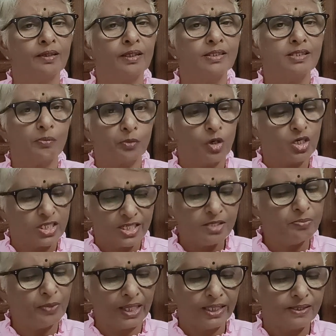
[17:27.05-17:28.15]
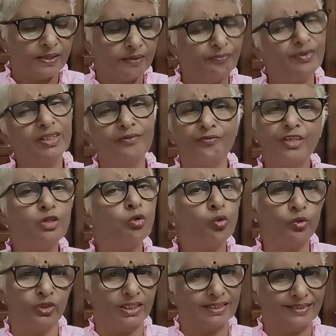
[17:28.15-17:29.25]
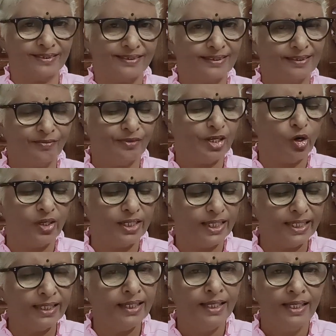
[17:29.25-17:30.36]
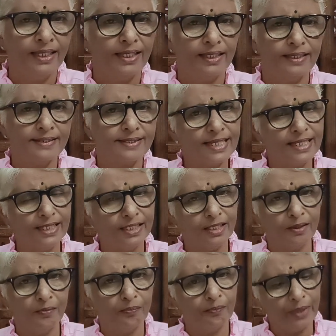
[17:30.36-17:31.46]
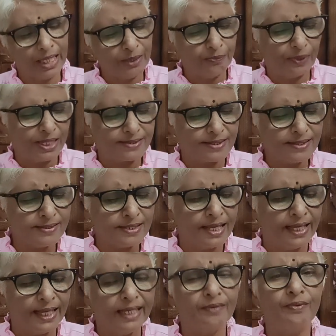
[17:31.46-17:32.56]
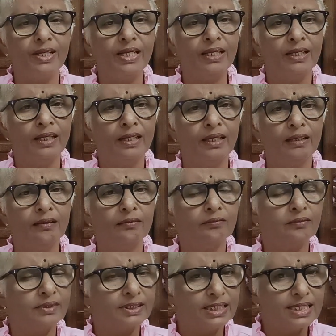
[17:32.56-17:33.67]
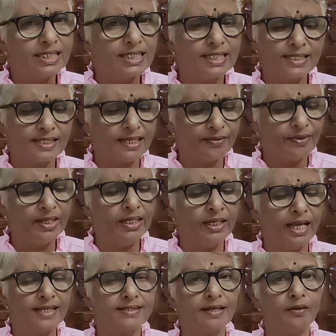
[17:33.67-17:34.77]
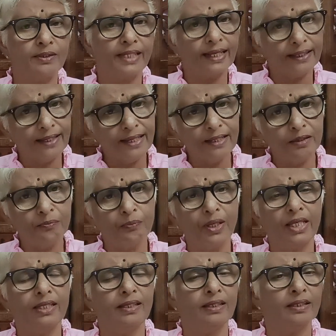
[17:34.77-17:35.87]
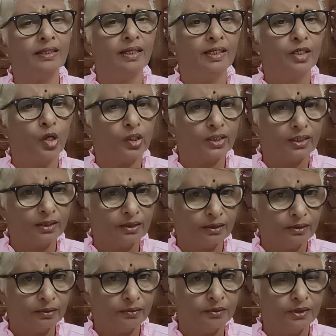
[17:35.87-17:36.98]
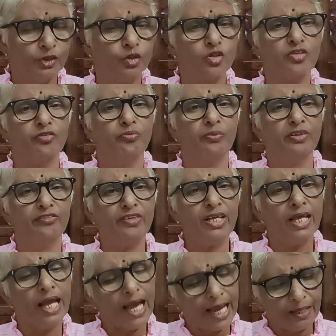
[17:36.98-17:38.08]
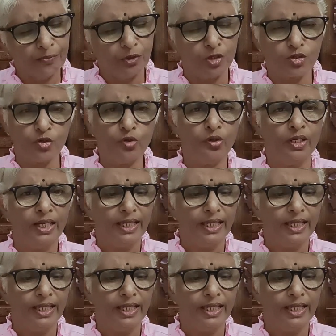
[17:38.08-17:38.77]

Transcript: subconscious mind. We know this. We already seen it in many places. Anyway, since it is given as a technique by Dr. Joseph Murphy, I am also